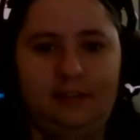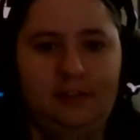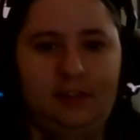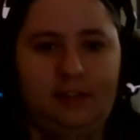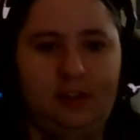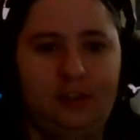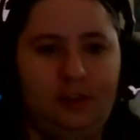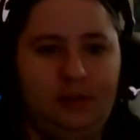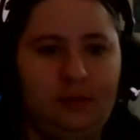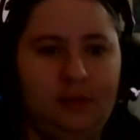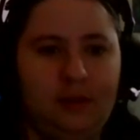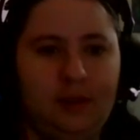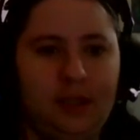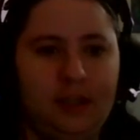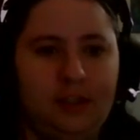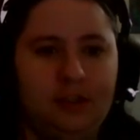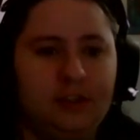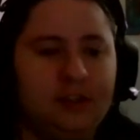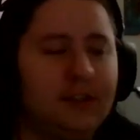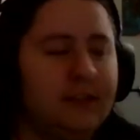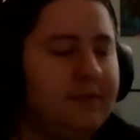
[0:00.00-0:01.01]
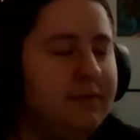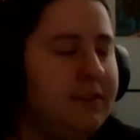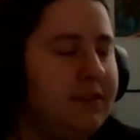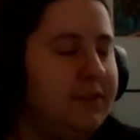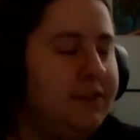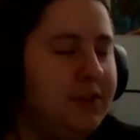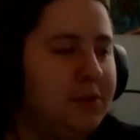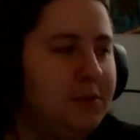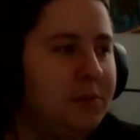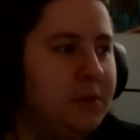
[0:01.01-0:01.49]

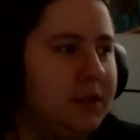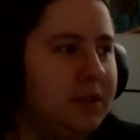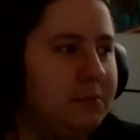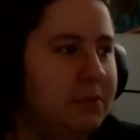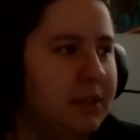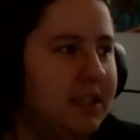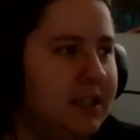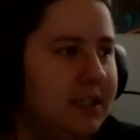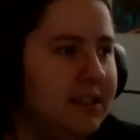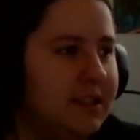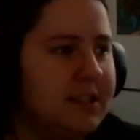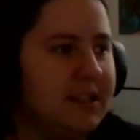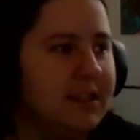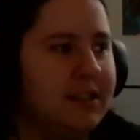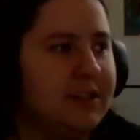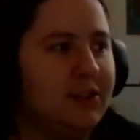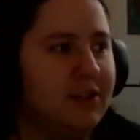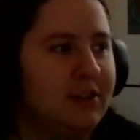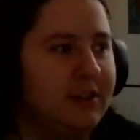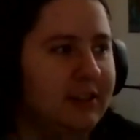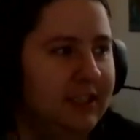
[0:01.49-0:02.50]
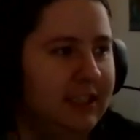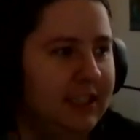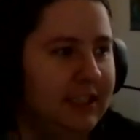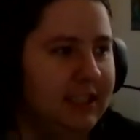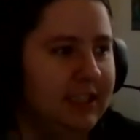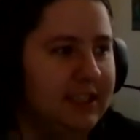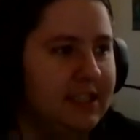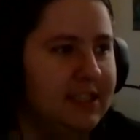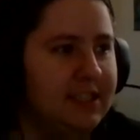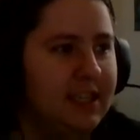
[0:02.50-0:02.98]
251 bugs that currently
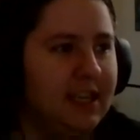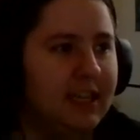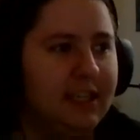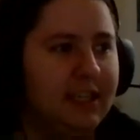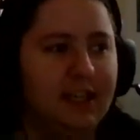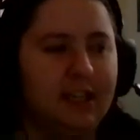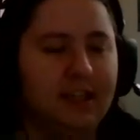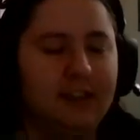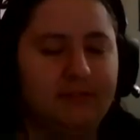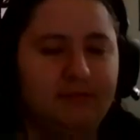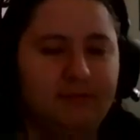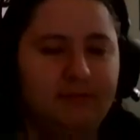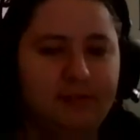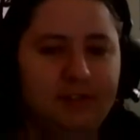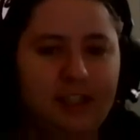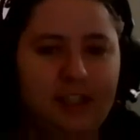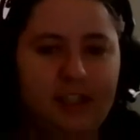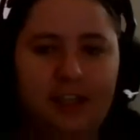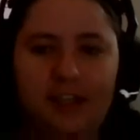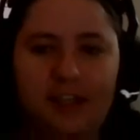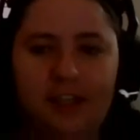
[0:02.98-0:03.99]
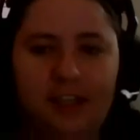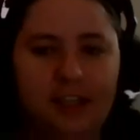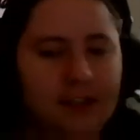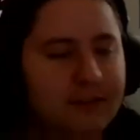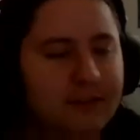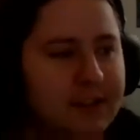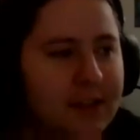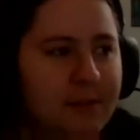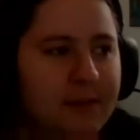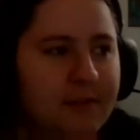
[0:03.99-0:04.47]
need sign off.
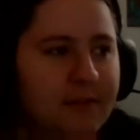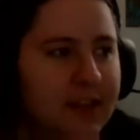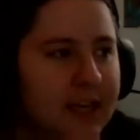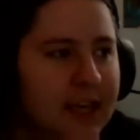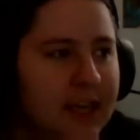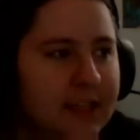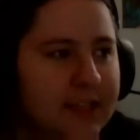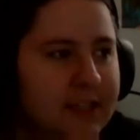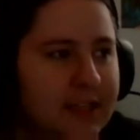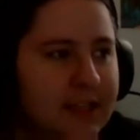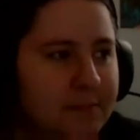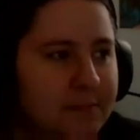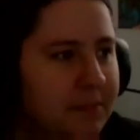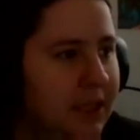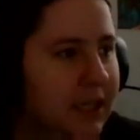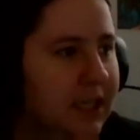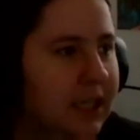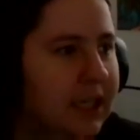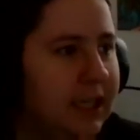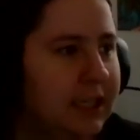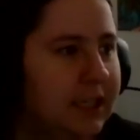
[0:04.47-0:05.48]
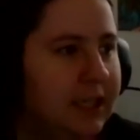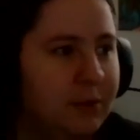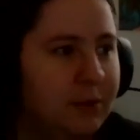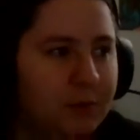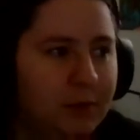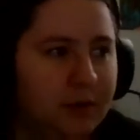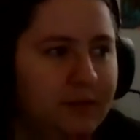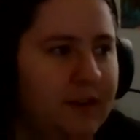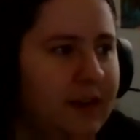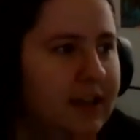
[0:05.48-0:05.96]
If some of it ends up being that
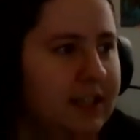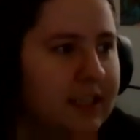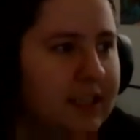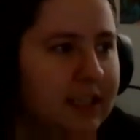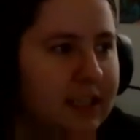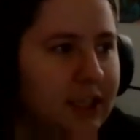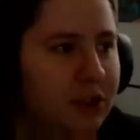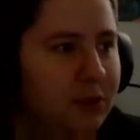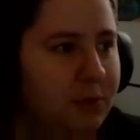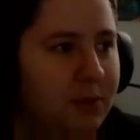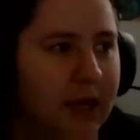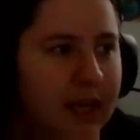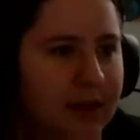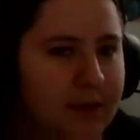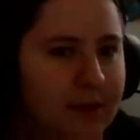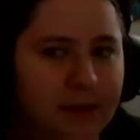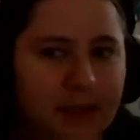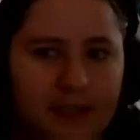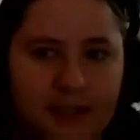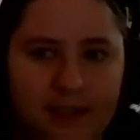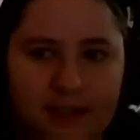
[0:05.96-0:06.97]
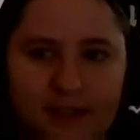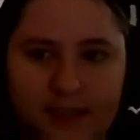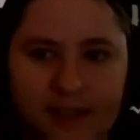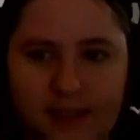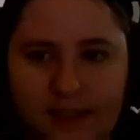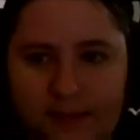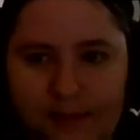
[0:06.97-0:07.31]
we're failing QA because this